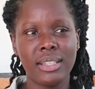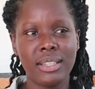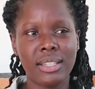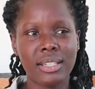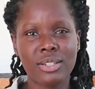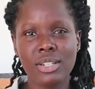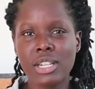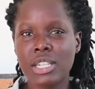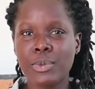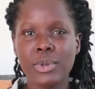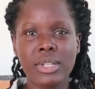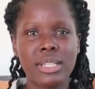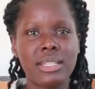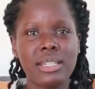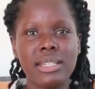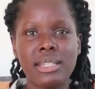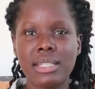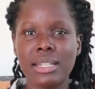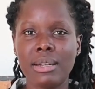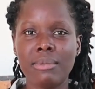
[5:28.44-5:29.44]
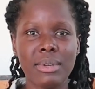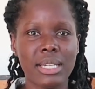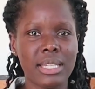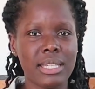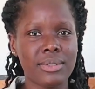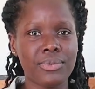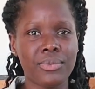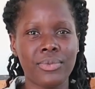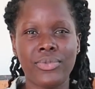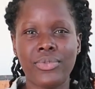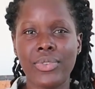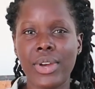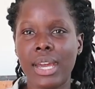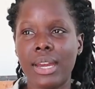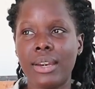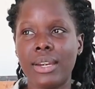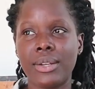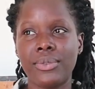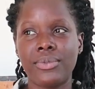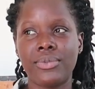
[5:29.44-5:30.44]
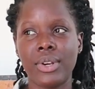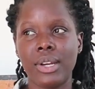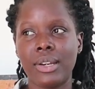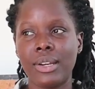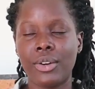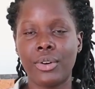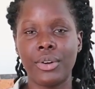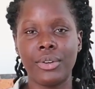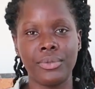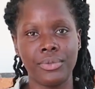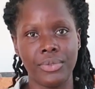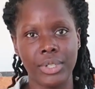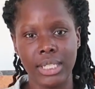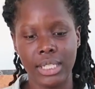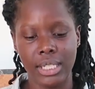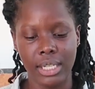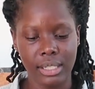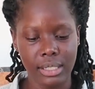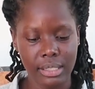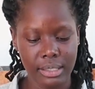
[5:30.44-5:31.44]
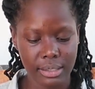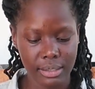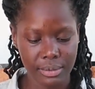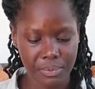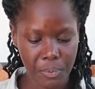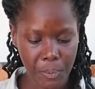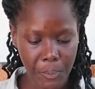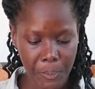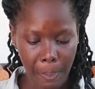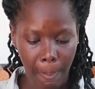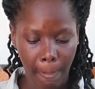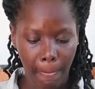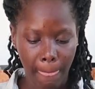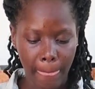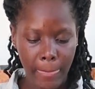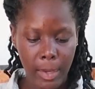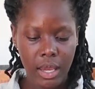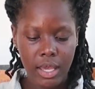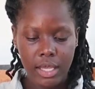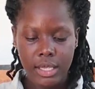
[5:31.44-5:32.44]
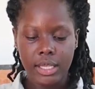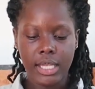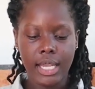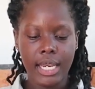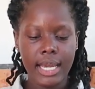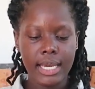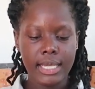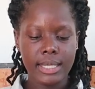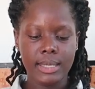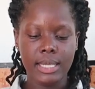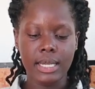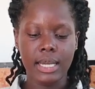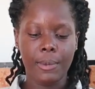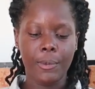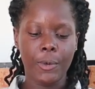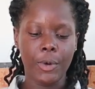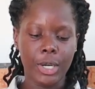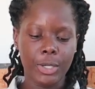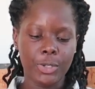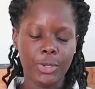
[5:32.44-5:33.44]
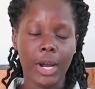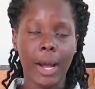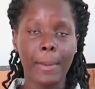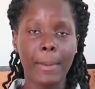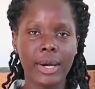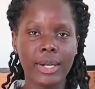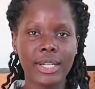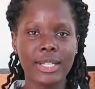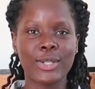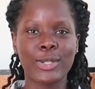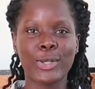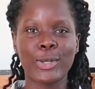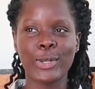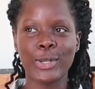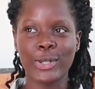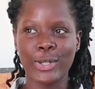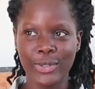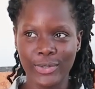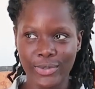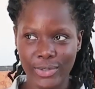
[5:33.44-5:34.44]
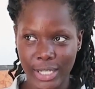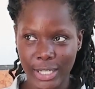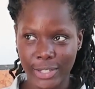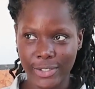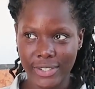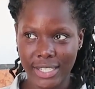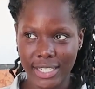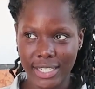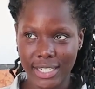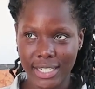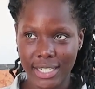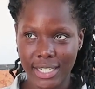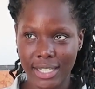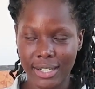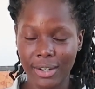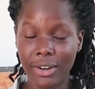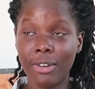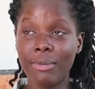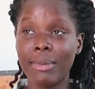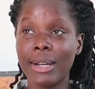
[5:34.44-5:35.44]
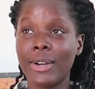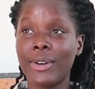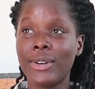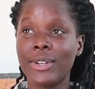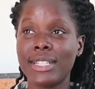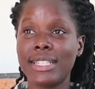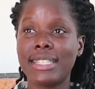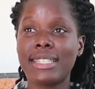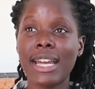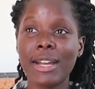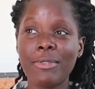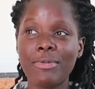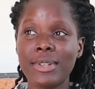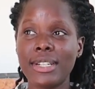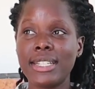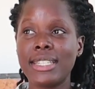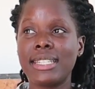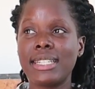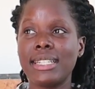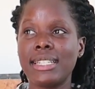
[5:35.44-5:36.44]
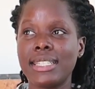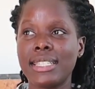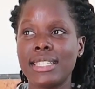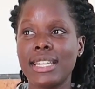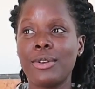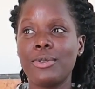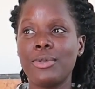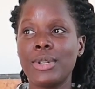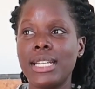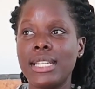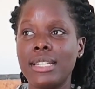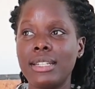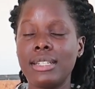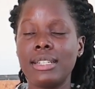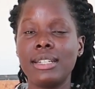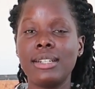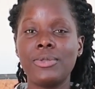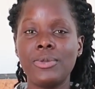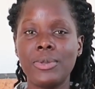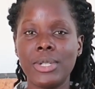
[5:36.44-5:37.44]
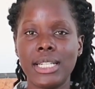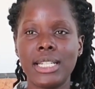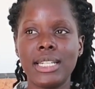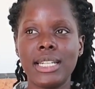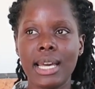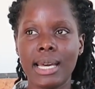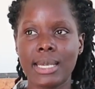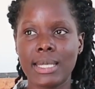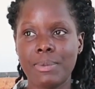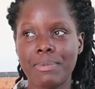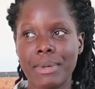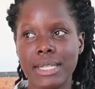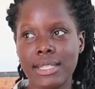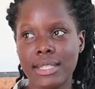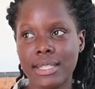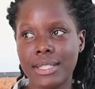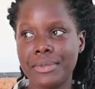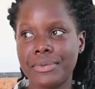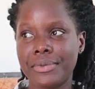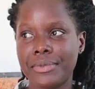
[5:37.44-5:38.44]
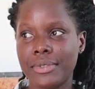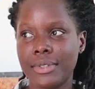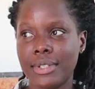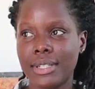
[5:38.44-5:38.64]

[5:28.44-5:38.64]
The transport system is very convenient. The next thing I'm going to talk about is cost of living. Oh my god, Cyprus is really expensive.